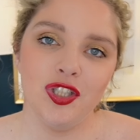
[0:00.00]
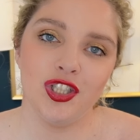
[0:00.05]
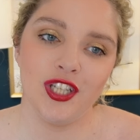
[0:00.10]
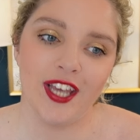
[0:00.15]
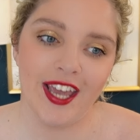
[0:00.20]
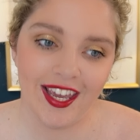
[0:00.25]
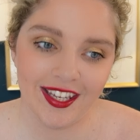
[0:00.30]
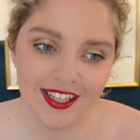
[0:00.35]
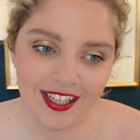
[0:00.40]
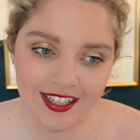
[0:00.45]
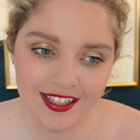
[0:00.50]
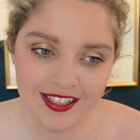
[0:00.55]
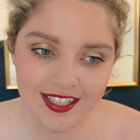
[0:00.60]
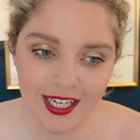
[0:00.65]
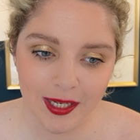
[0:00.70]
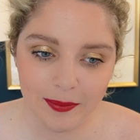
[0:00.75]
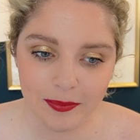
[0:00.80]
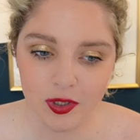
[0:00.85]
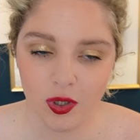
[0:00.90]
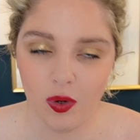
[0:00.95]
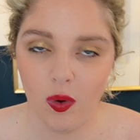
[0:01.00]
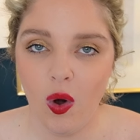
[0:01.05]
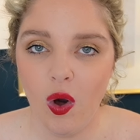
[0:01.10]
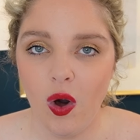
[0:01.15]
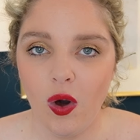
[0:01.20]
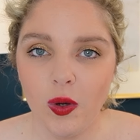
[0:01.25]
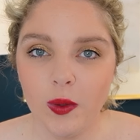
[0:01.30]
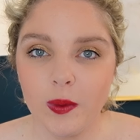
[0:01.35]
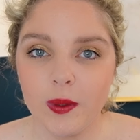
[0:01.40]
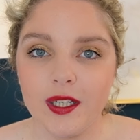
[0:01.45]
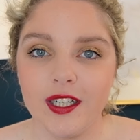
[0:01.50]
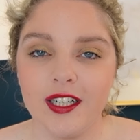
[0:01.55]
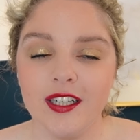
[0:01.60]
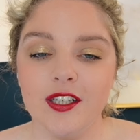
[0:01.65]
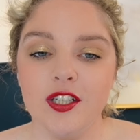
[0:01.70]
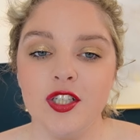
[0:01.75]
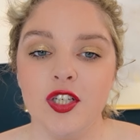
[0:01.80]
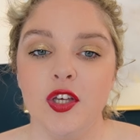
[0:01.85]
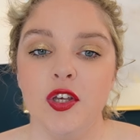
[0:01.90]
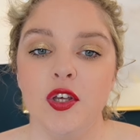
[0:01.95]
check-in times are
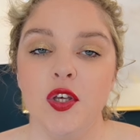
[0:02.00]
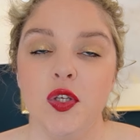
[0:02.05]
awkward.